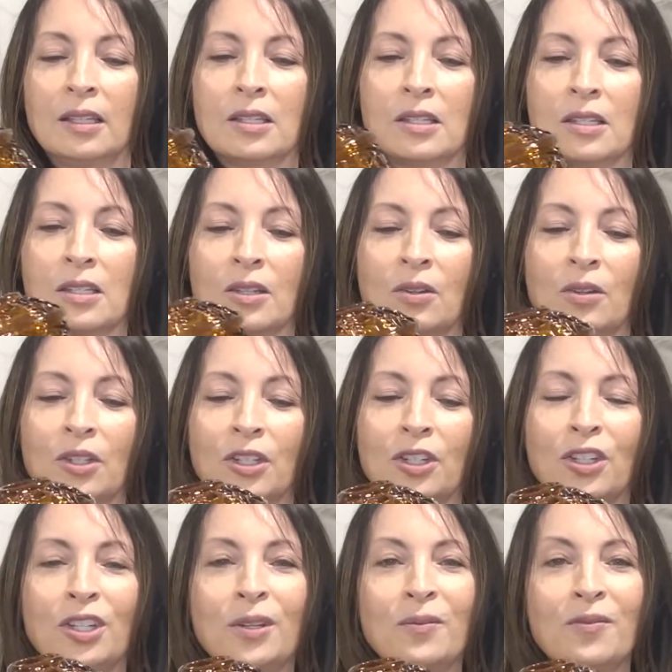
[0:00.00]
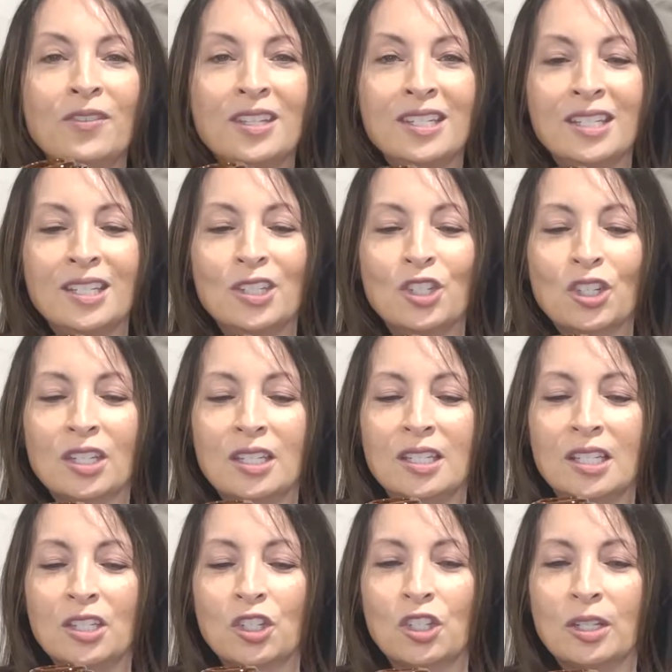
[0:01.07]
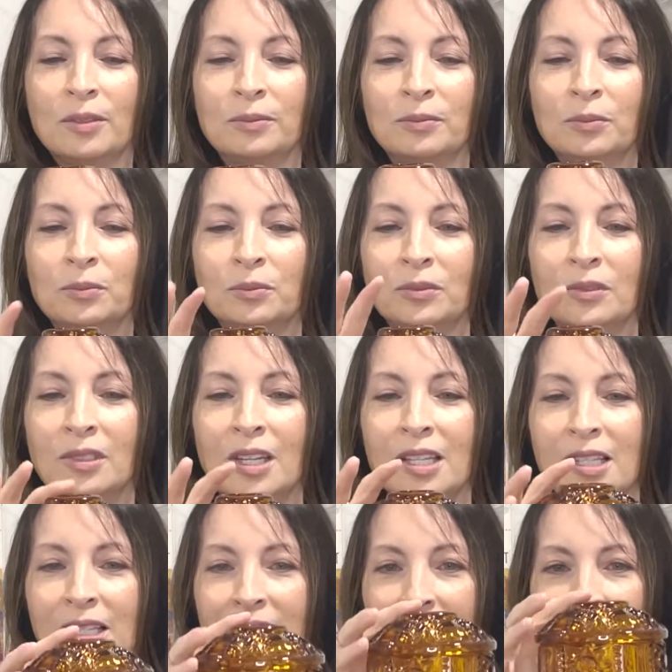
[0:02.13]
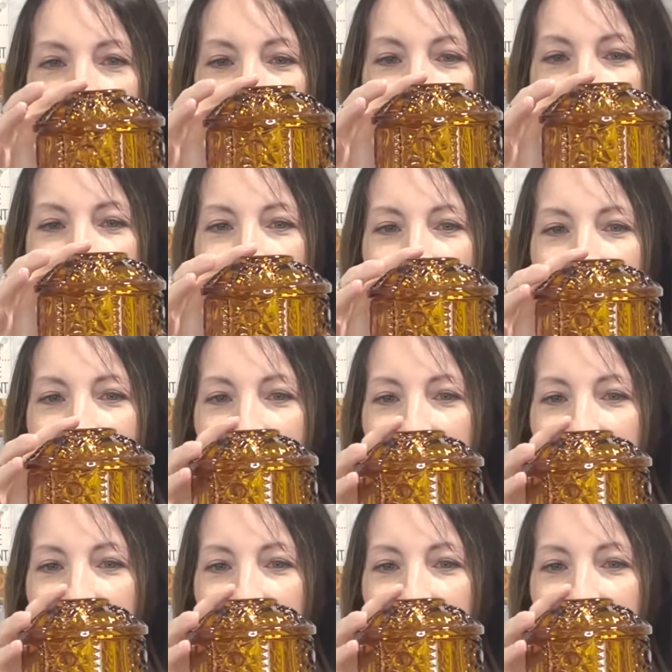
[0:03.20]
so in good vintage condition. Nice piece.